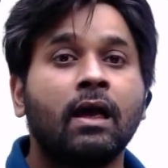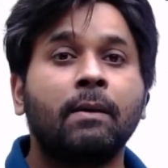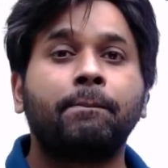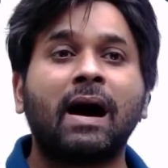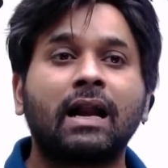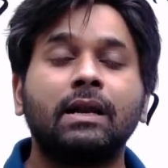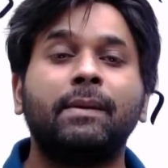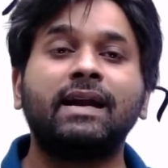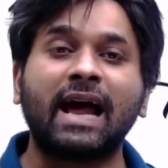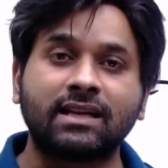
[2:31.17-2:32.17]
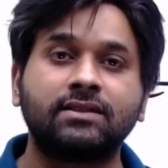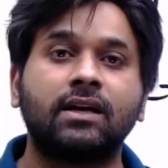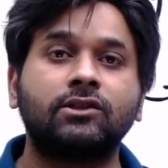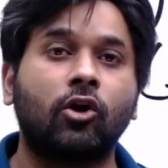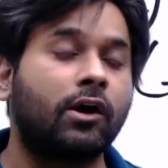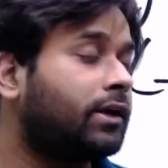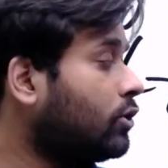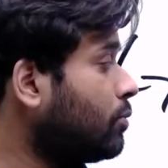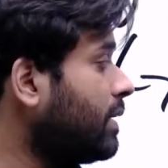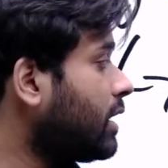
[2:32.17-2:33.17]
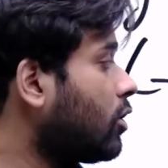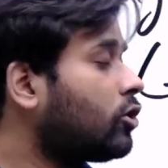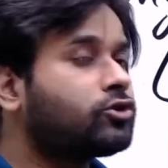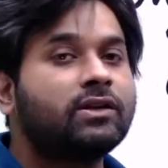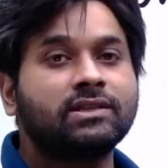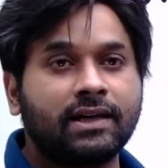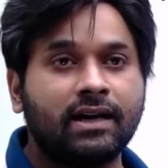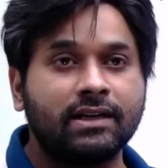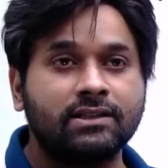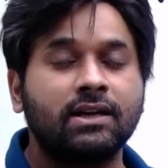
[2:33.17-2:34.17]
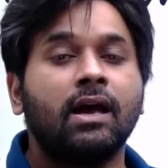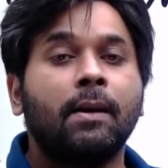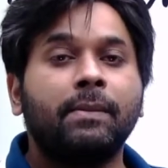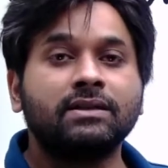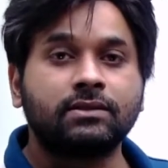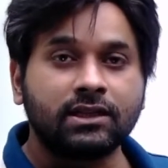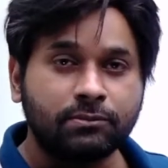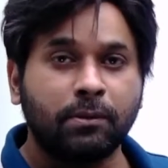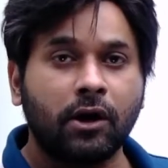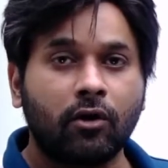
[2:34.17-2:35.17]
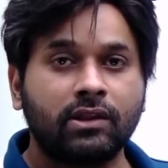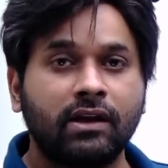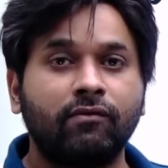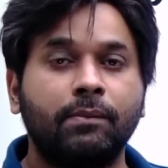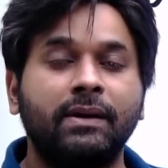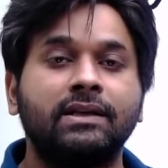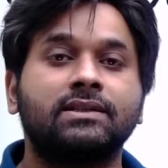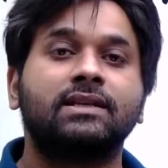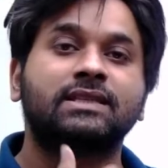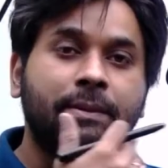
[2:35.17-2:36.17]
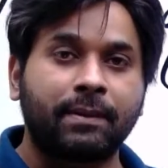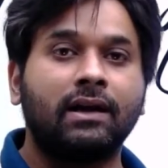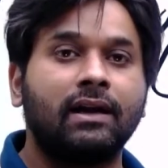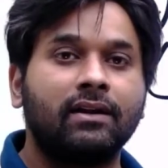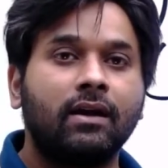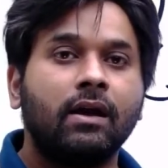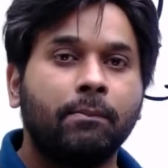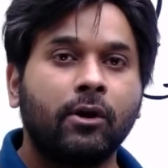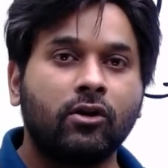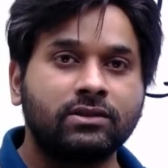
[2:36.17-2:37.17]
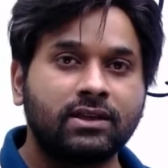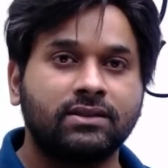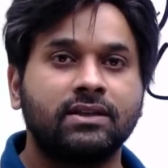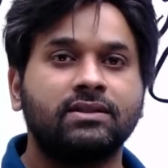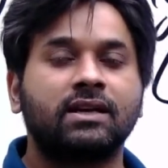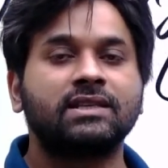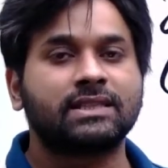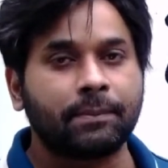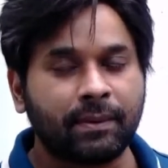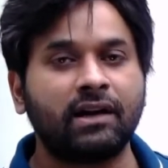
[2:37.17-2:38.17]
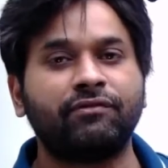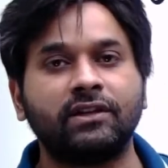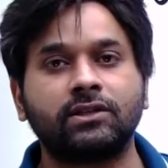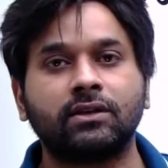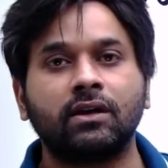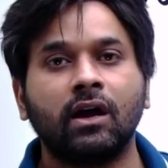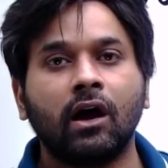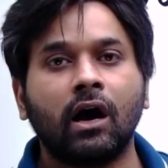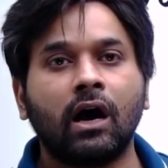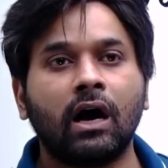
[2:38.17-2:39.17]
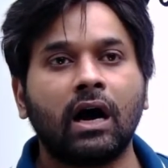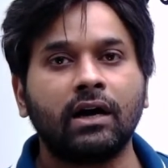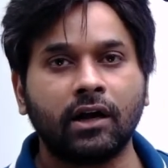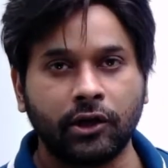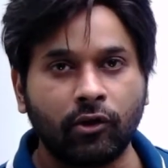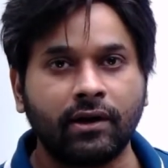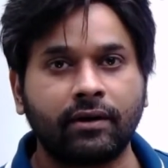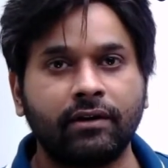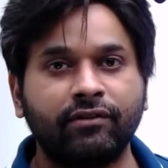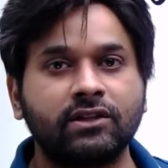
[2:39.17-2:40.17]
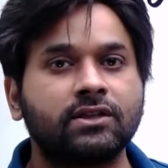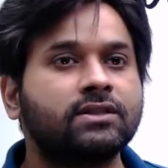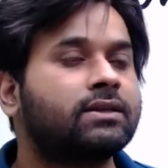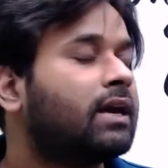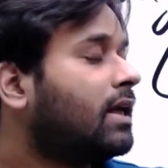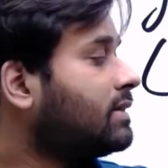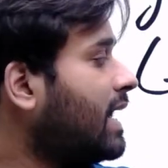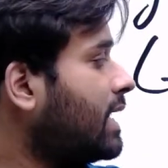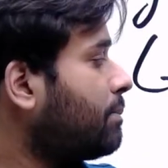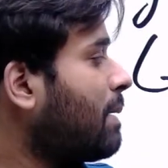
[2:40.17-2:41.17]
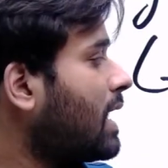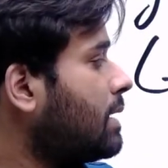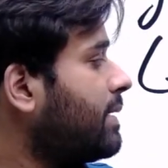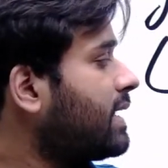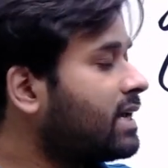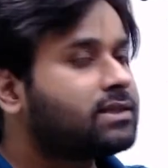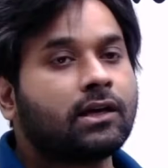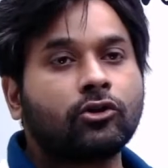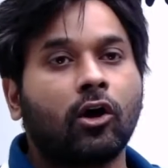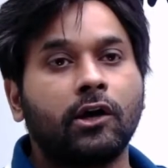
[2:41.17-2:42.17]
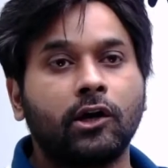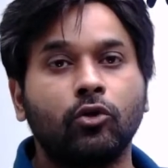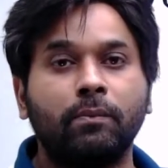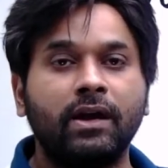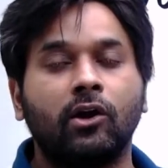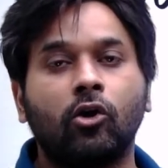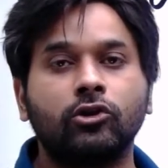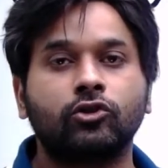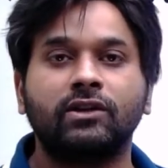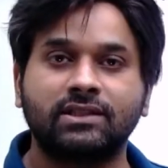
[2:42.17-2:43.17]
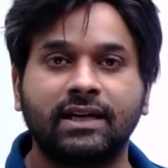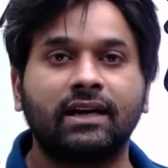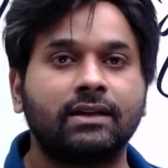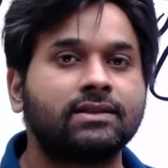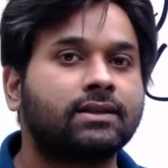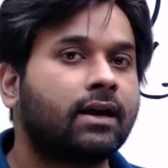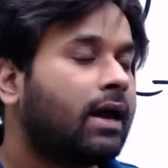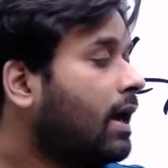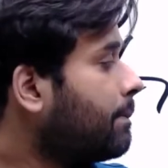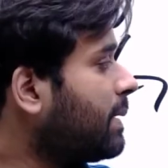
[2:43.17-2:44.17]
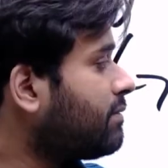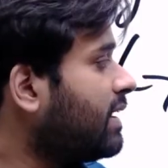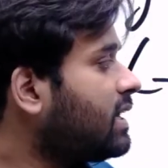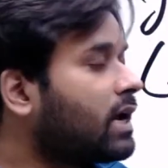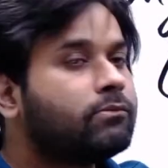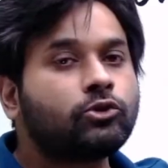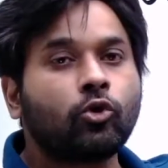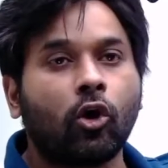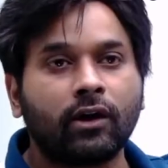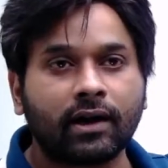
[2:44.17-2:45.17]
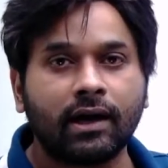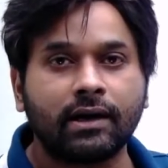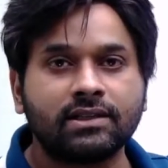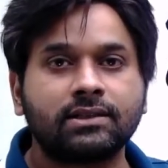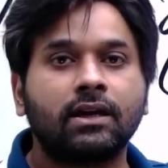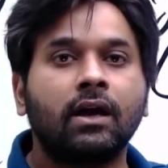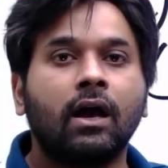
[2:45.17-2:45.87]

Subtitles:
Parliament has the authority to make laws on a state list, but this particular thing will be discussed separately because this is a separate feature under unitary features, that Parliament has the authority to make laws on a state list. But when it comes to concurrent list,